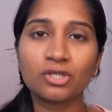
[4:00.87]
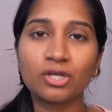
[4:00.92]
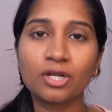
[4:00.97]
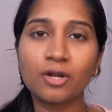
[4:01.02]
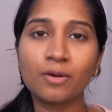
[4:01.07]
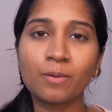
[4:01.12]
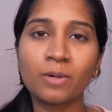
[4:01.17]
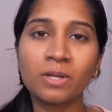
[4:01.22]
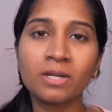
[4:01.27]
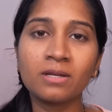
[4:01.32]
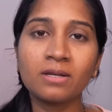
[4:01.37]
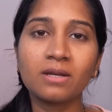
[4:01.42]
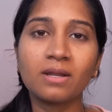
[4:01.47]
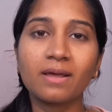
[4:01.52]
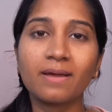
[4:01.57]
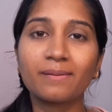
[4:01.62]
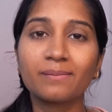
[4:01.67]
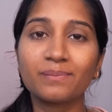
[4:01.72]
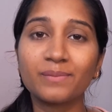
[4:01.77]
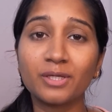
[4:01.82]
children,
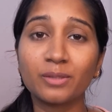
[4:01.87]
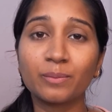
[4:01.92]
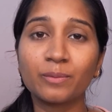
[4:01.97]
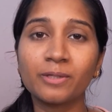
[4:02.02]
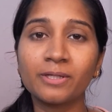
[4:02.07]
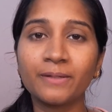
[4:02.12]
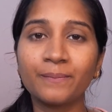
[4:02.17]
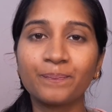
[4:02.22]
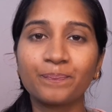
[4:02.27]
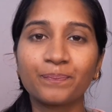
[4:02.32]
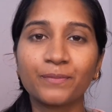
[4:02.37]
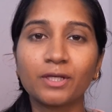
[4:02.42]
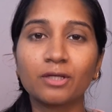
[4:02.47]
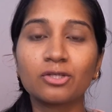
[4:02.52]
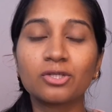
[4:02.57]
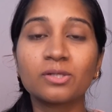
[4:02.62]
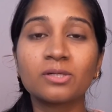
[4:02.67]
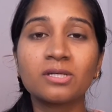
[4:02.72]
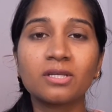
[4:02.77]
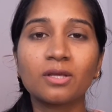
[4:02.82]
people, you
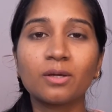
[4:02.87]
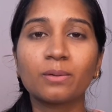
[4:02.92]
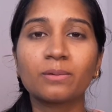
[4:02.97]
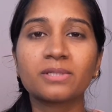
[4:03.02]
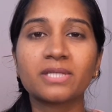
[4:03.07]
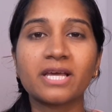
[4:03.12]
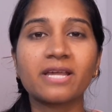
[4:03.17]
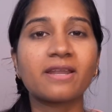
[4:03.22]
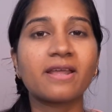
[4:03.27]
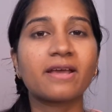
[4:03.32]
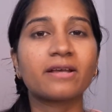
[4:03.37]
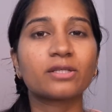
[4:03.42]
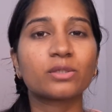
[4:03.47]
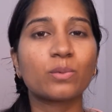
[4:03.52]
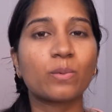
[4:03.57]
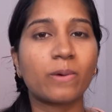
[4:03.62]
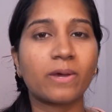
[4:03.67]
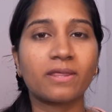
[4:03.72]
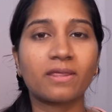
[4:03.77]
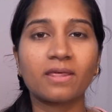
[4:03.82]
shouldn't use an
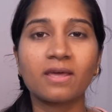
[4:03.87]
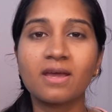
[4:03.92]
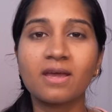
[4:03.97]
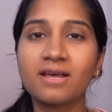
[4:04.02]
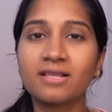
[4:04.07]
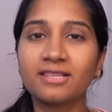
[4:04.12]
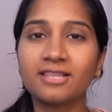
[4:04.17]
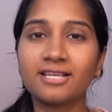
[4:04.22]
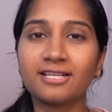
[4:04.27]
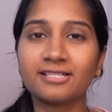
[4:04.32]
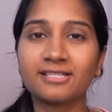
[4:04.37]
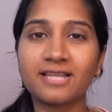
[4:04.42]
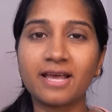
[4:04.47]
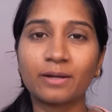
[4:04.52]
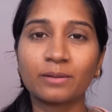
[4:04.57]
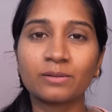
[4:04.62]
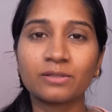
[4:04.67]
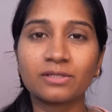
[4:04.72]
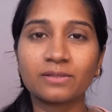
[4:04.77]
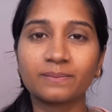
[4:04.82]
S with these
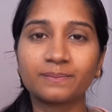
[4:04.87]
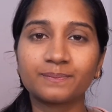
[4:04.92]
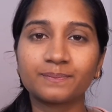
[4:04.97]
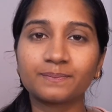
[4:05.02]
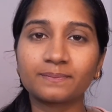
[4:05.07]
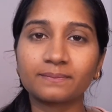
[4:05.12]
nouns.